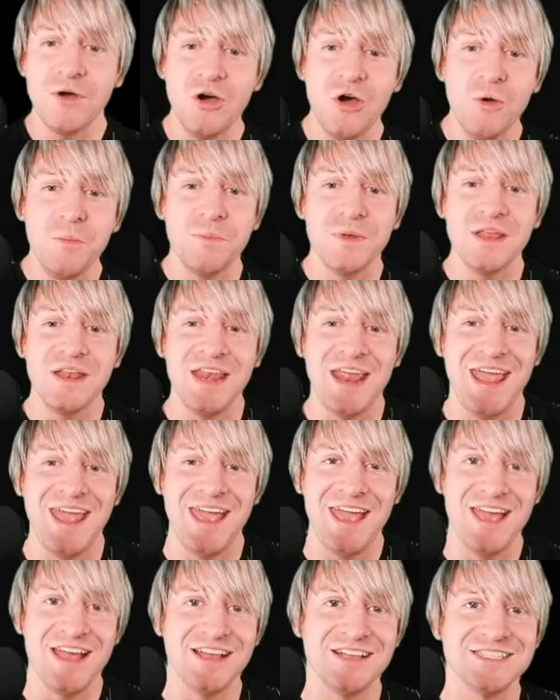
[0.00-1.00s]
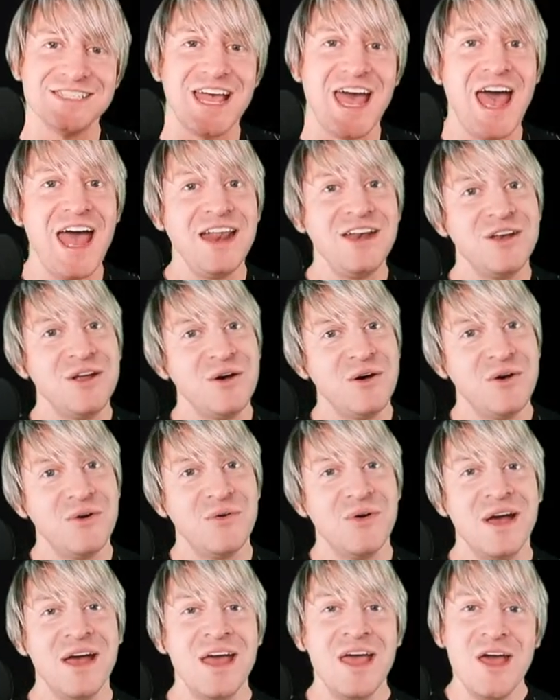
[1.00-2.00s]
open hands, I
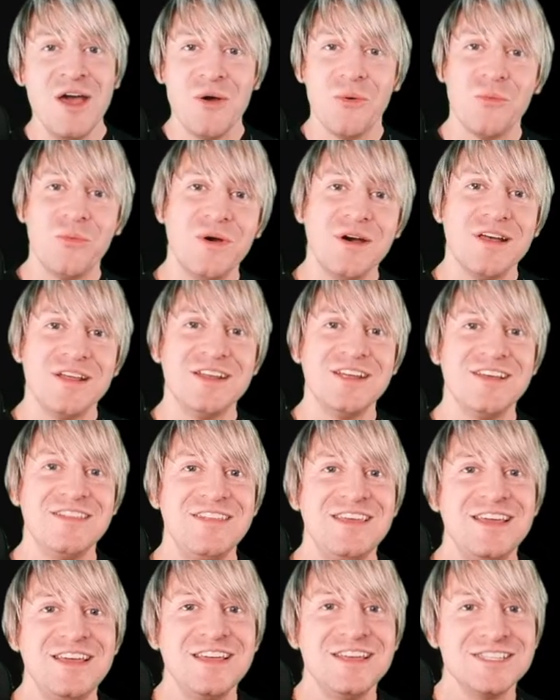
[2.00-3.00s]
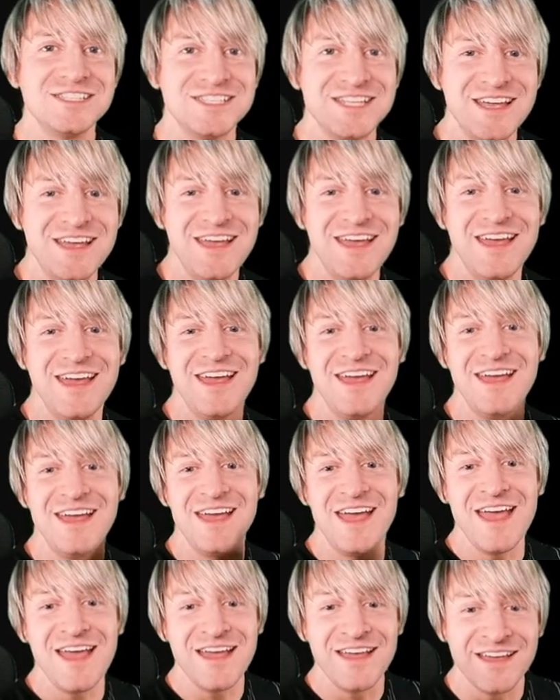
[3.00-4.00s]
know one of these
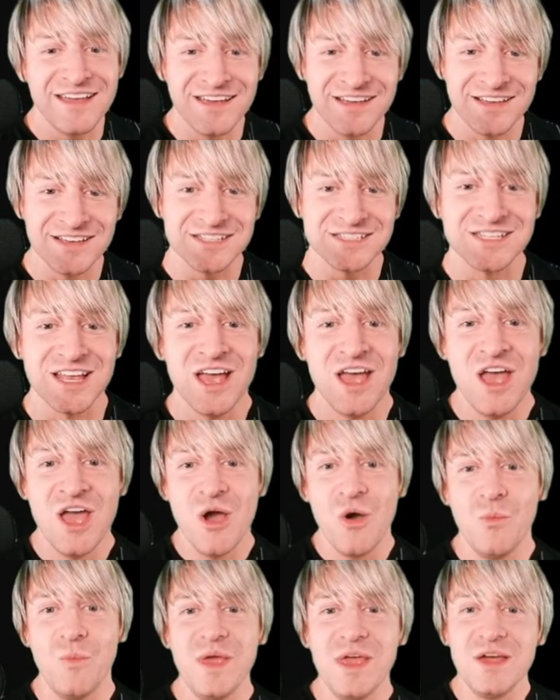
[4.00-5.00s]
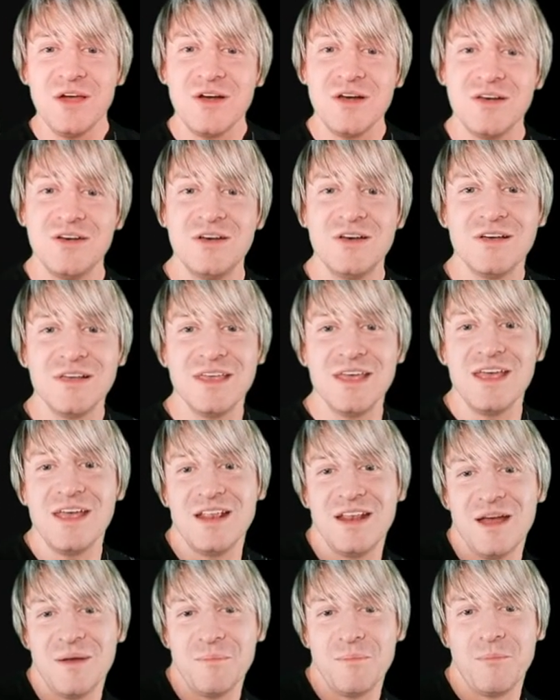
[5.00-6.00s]
days we gonna hook
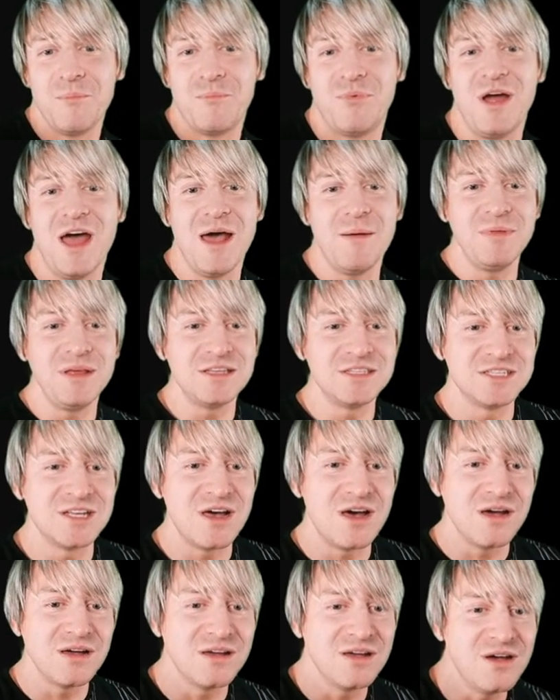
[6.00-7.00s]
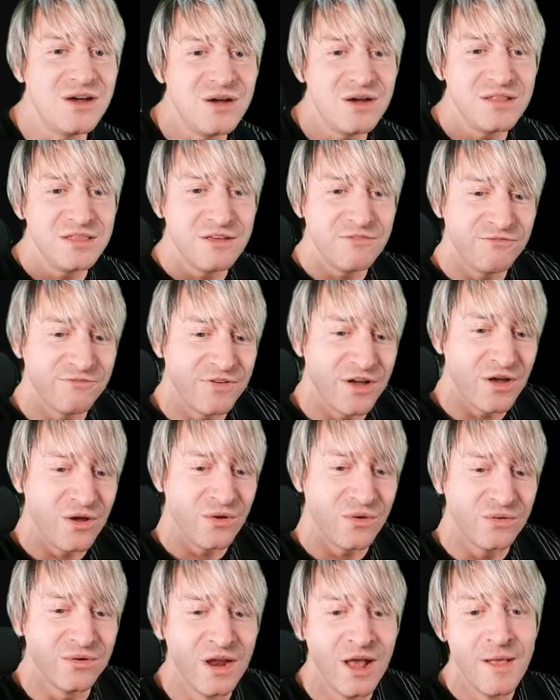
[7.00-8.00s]
it up, probably talk on the
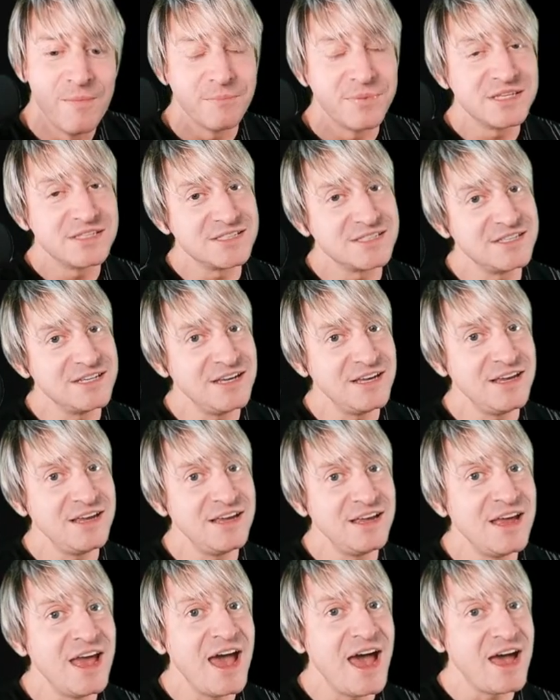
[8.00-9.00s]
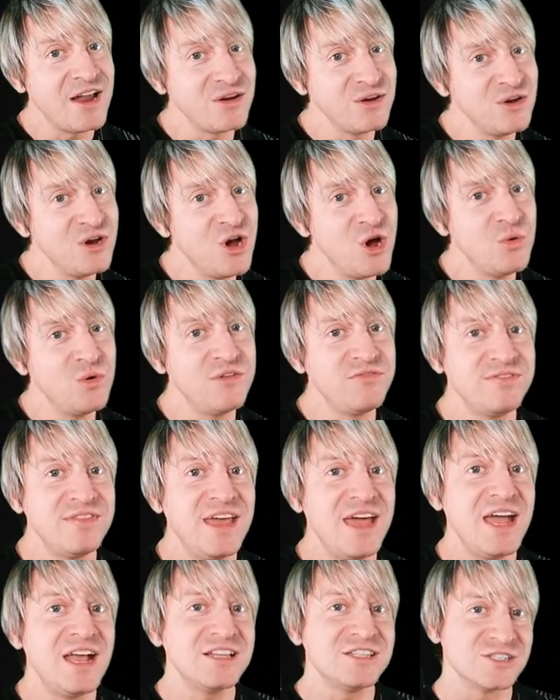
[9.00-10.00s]
phone. But see, I don't know if
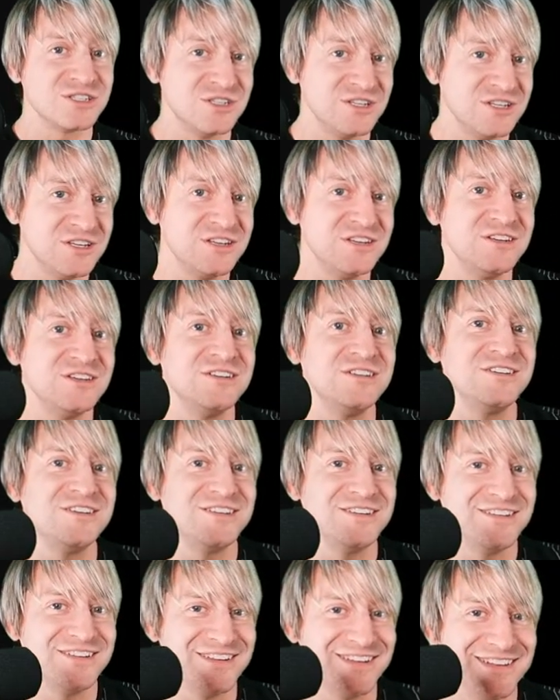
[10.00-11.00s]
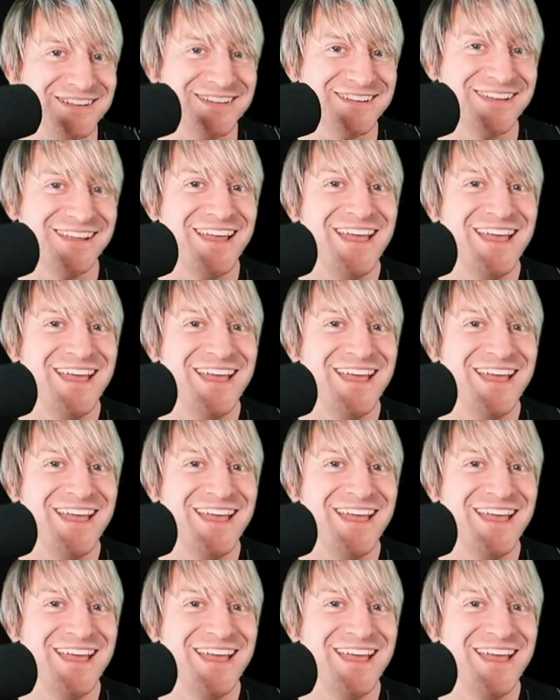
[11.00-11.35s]
that's good.